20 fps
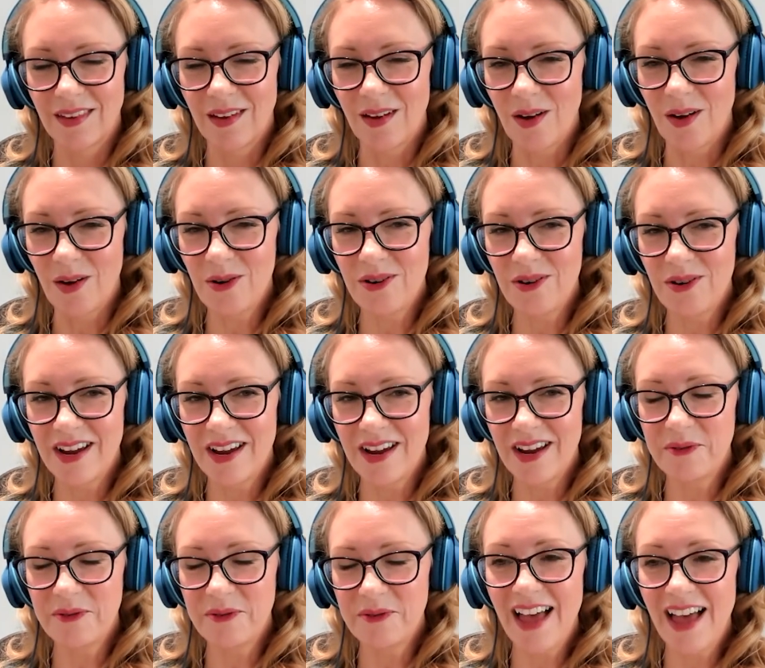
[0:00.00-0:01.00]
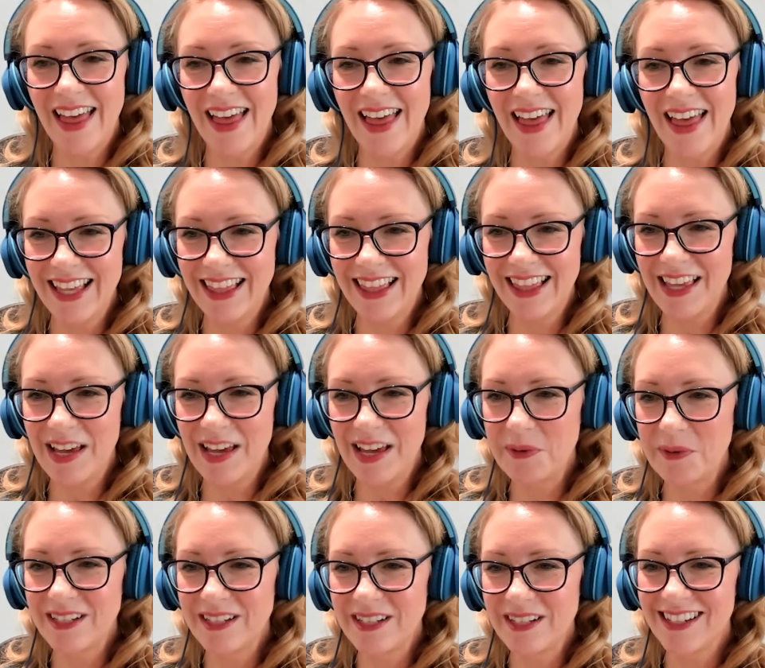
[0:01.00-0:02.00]
All right. Well, I think that
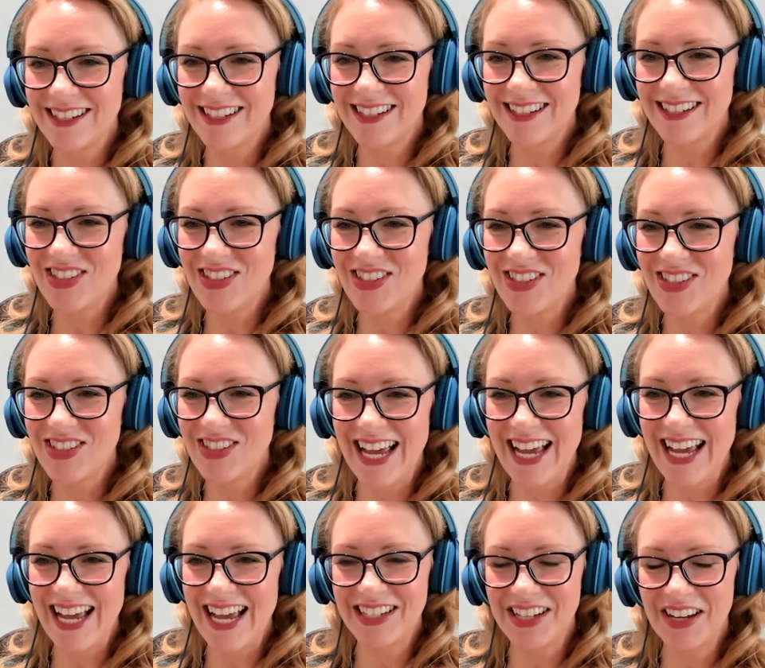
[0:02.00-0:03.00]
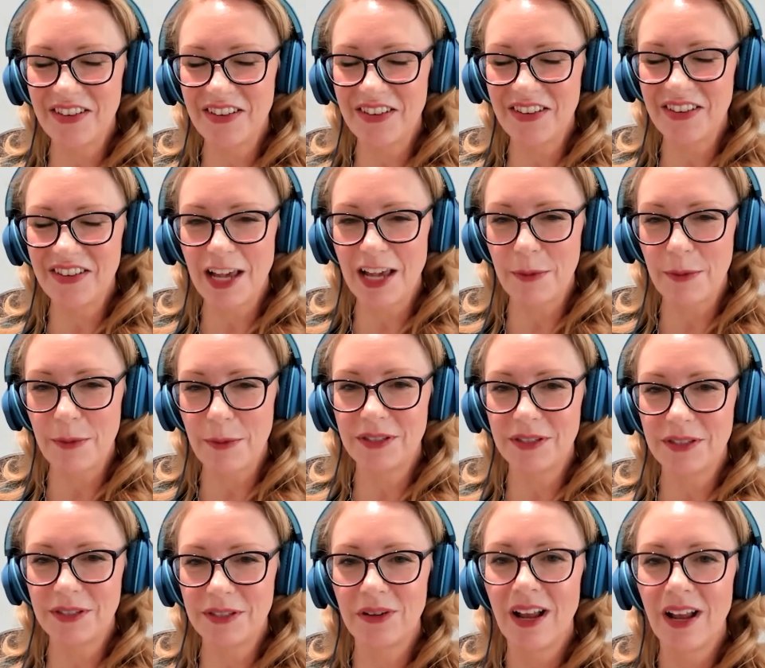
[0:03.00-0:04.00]
brings us to the end of this
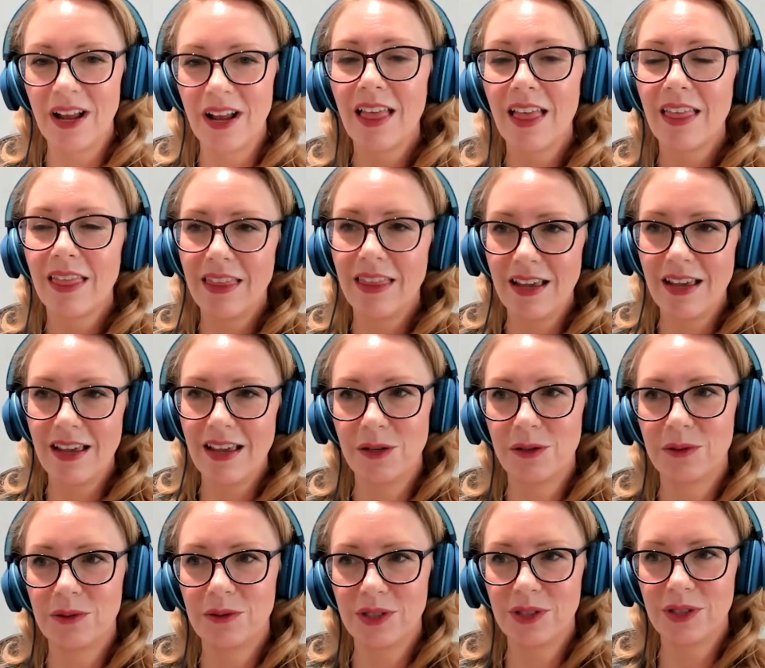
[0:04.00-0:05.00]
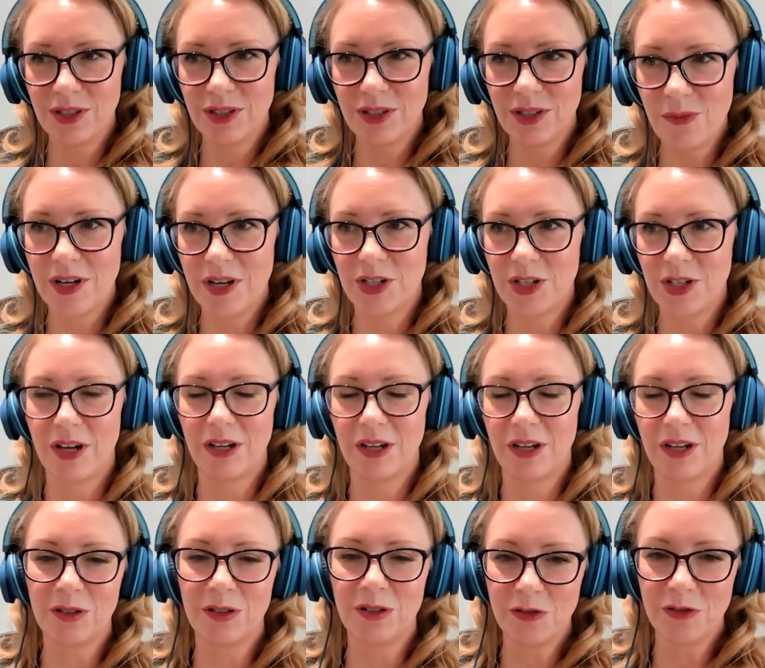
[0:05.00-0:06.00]
episode. Thank you so much,
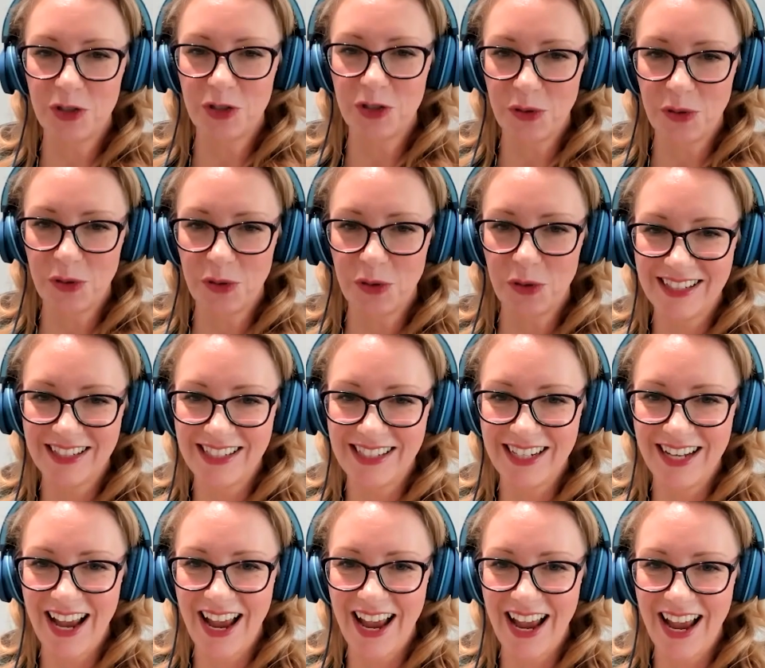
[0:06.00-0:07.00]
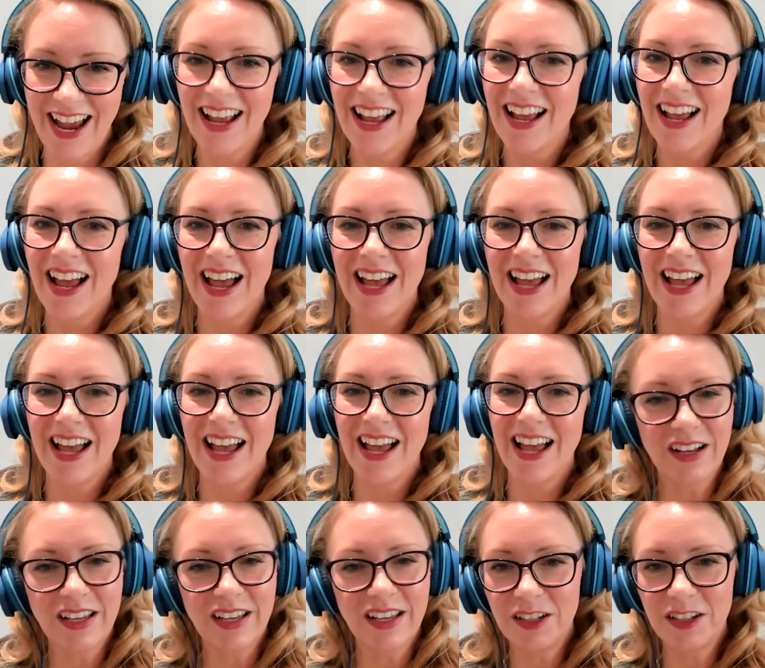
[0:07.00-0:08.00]
Michael, for joining us today and
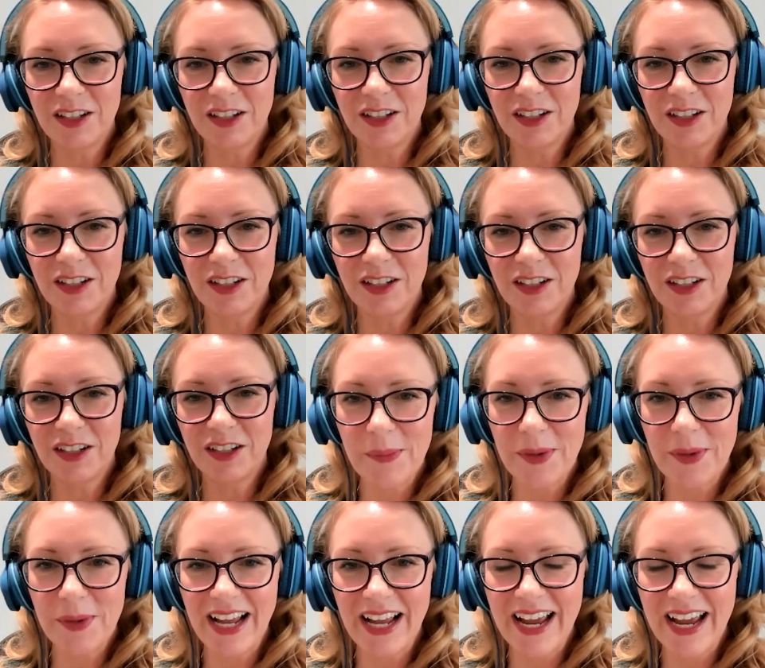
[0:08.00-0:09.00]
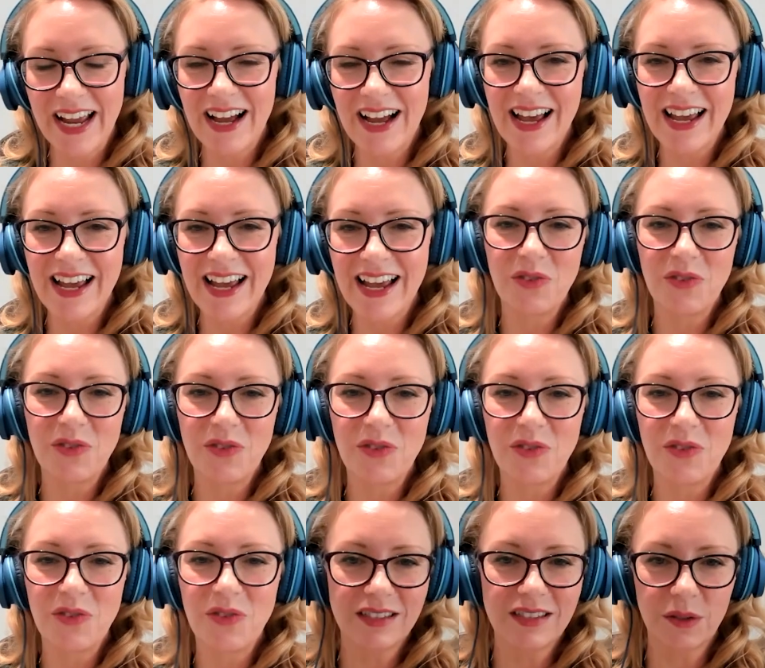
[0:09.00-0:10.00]
talking a little bit more about AI and
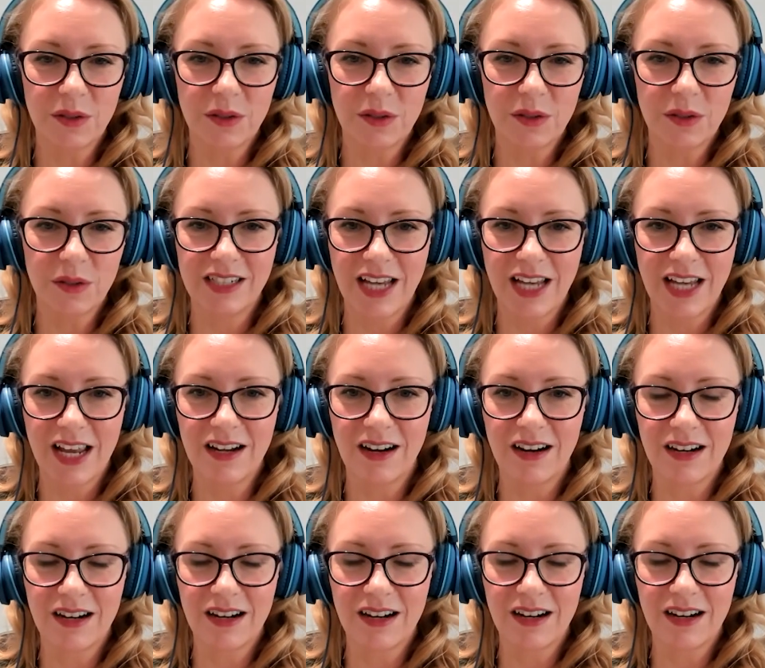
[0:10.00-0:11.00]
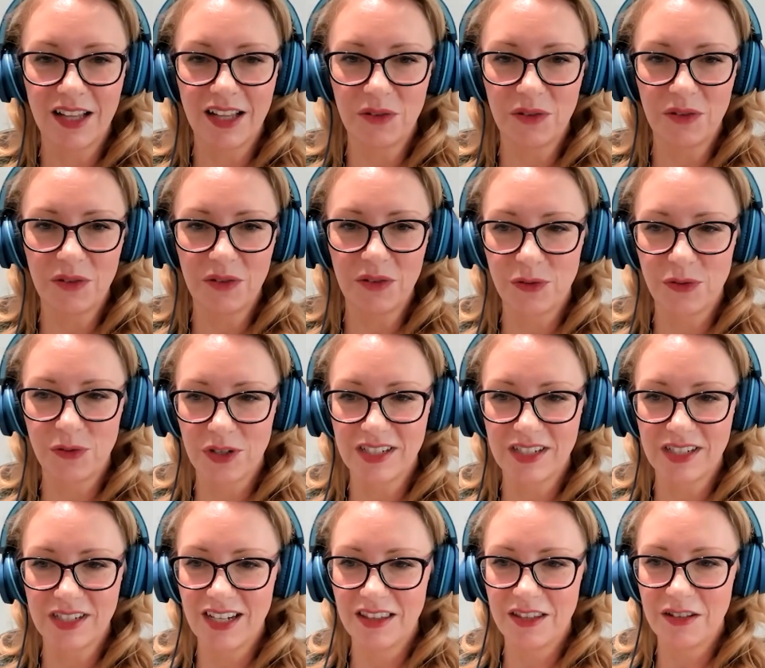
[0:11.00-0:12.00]
where it's going to take our talent
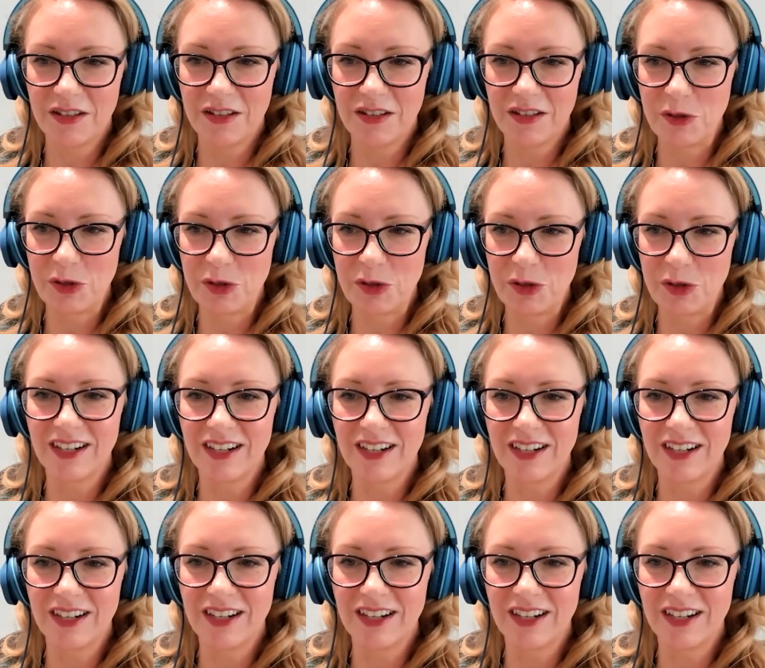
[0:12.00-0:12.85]
workforce in the future.